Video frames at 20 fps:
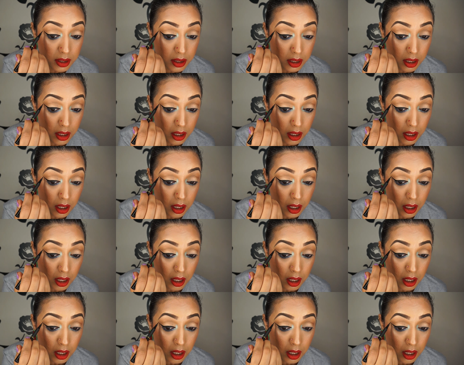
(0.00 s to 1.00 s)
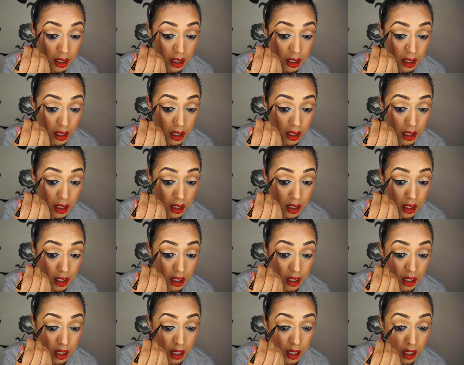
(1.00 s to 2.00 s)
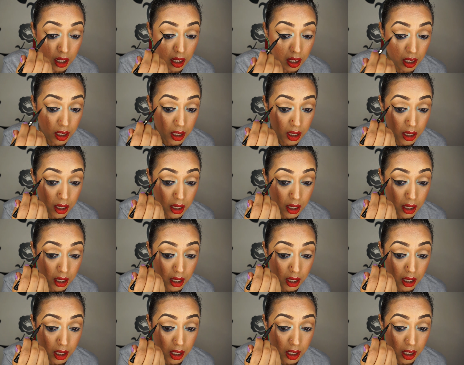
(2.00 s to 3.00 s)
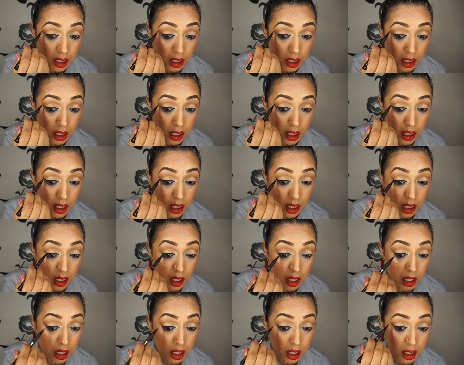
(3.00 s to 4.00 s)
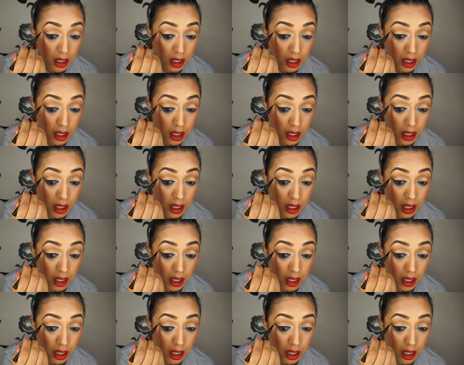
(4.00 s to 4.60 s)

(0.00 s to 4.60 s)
Nobody speaks.